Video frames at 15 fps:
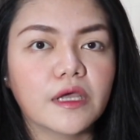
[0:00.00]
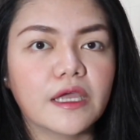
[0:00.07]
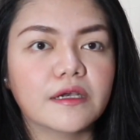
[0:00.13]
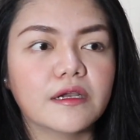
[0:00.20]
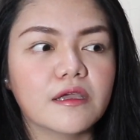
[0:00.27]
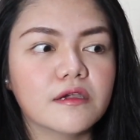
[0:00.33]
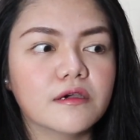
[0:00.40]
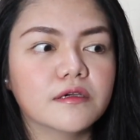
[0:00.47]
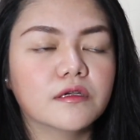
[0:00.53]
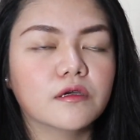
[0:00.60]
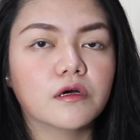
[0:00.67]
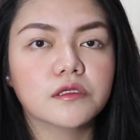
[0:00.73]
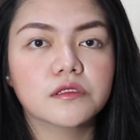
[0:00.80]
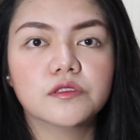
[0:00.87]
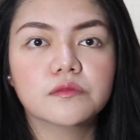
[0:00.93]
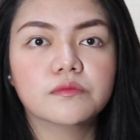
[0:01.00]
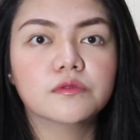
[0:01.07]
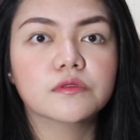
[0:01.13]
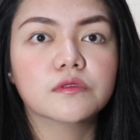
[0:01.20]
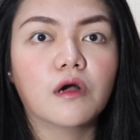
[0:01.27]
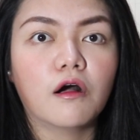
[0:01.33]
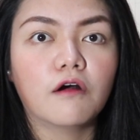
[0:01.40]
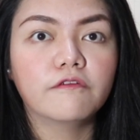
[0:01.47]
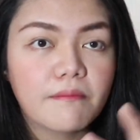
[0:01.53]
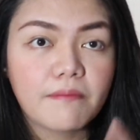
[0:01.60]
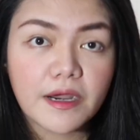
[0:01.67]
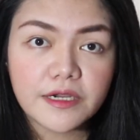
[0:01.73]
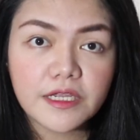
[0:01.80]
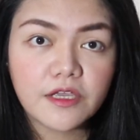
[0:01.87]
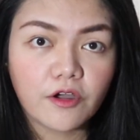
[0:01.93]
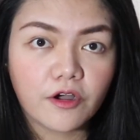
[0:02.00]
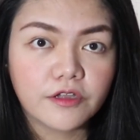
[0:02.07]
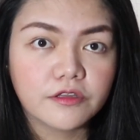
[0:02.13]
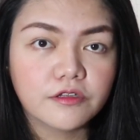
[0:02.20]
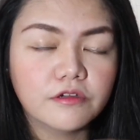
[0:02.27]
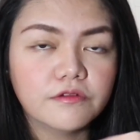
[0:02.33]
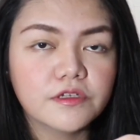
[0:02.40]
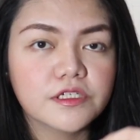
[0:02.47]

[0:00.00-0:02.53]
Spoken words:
and I heard the audiobook of Marie Kondo,